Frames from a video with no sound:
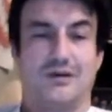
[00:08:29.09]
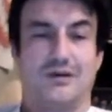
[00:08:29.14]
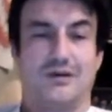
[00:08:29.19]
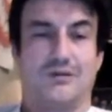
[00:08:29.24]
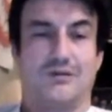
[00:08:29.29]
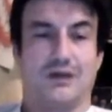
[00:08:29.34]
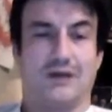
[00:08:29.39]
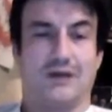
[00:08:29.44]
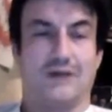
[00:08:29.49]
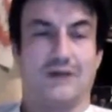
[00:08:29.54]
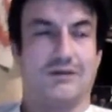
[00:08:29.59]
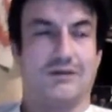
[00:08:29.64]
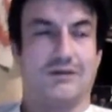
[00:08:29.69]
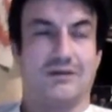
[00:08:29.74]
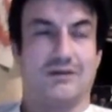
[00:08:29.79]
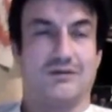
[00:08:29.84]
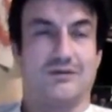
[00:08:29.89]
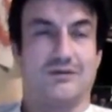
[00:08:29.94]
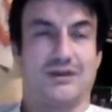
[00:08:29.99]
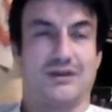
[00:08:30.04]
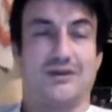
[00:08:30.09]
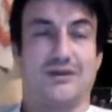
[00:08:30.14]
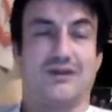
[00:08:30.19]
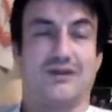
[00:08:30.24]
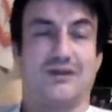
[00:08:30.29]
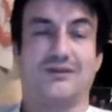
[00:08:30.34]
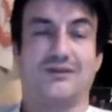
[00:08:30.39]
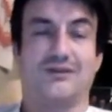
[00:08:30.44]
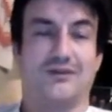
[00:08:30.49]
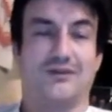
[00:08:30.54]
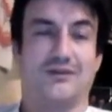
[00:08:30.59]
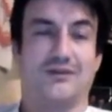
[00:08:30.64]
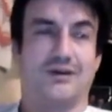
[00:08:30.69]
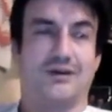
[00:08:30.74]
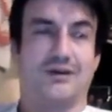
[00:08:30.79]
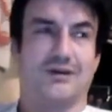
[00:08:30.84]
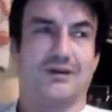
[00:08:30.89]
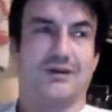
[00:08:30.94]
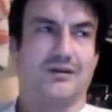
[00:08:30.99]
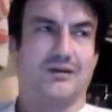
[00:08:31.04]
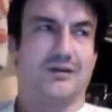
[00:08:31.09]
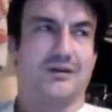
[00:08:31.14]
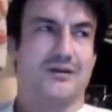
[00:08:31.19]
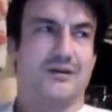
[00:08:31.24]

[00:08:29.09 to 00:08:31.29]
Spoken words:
whatever. There was nothing else to do there.